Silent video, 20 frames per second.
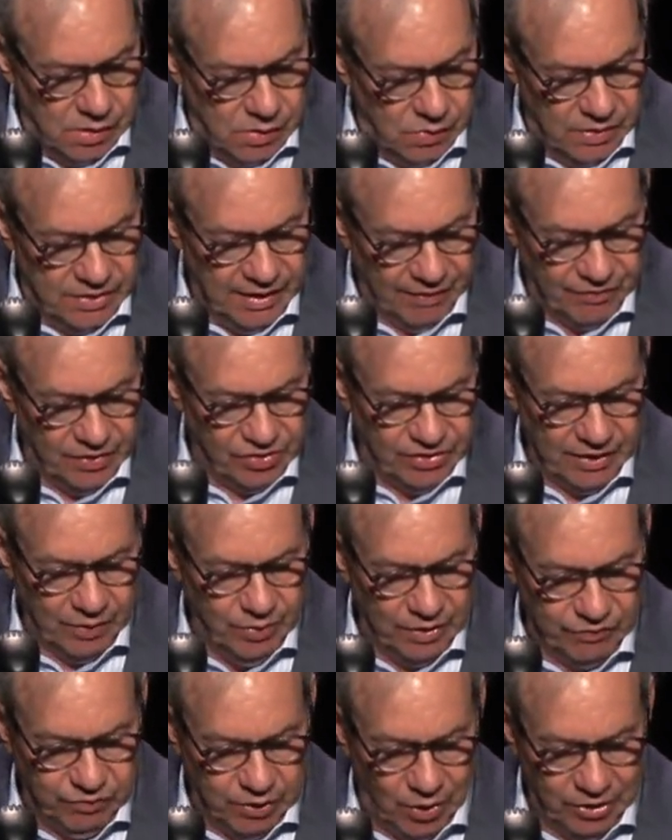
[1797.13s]
With everything
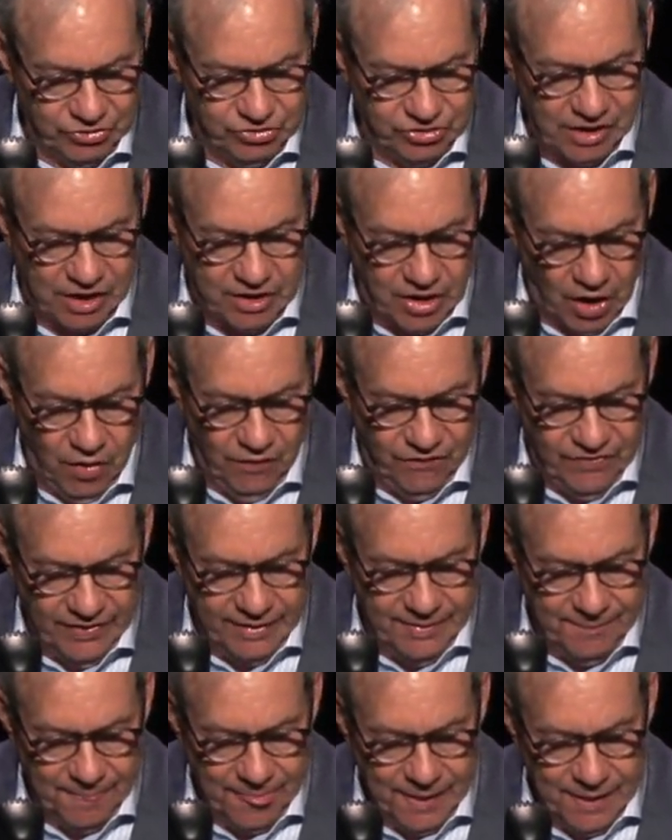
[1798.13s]
we've lost to
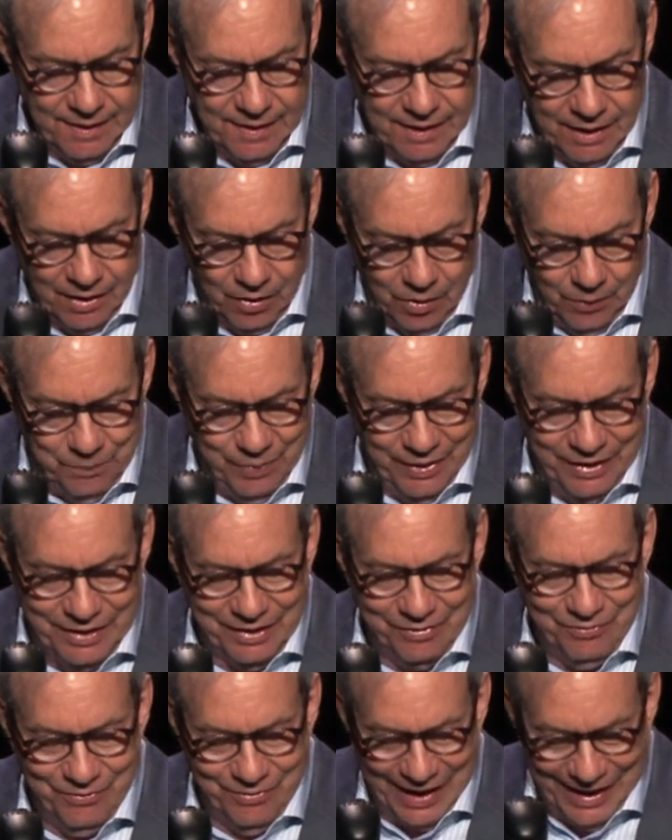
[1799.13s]
COVID, I hope we
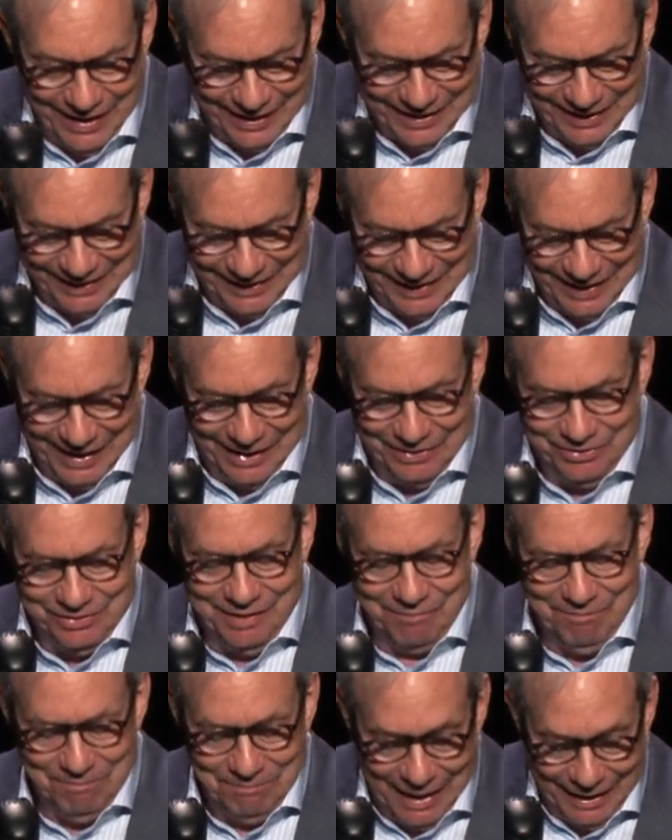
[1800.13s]
can recognize
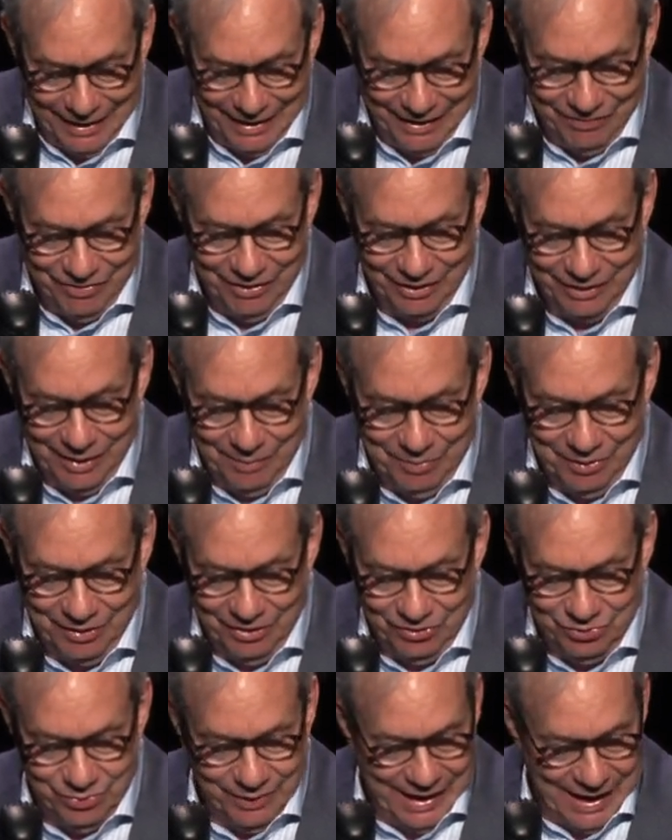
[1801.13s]
that many of the
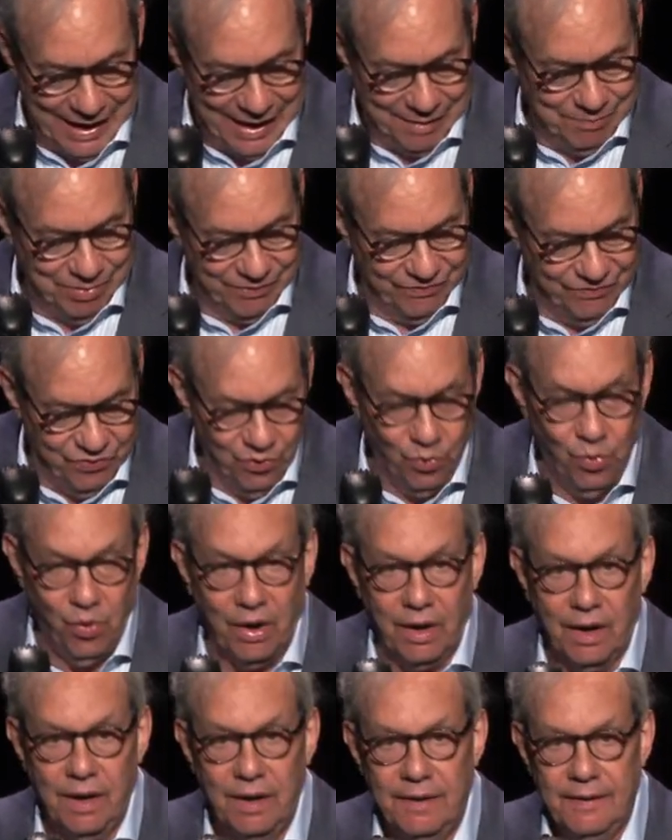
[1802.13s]
liberties we had
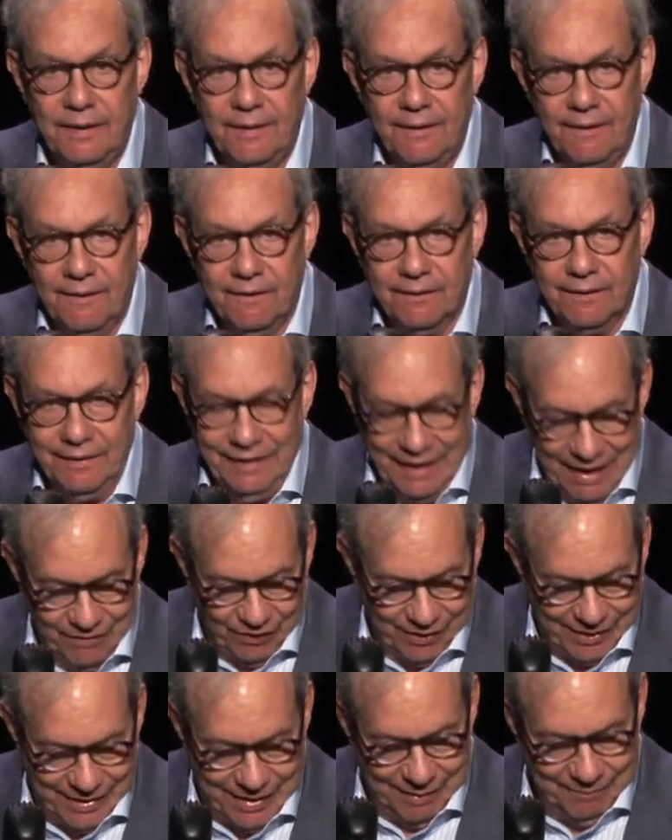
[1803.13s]
before or
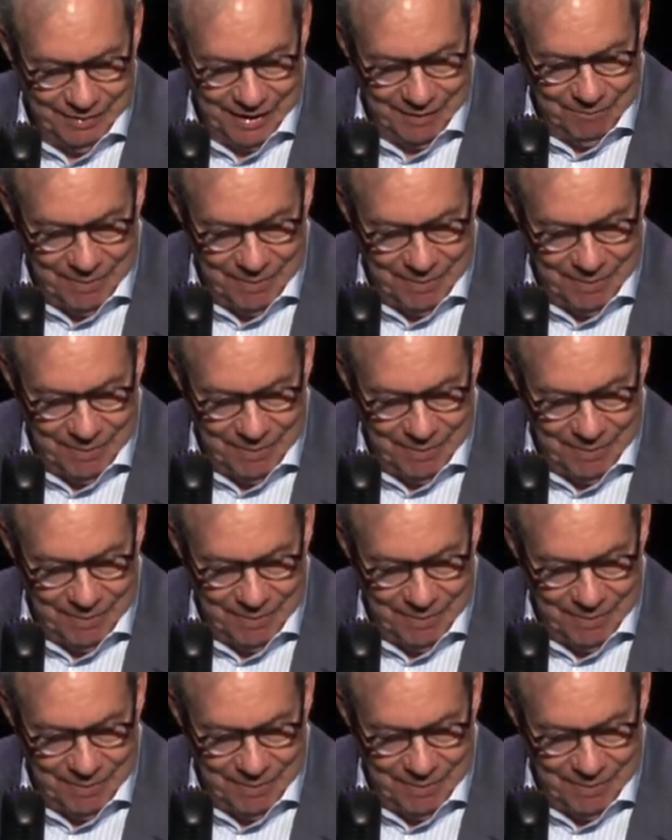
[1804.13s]
never coming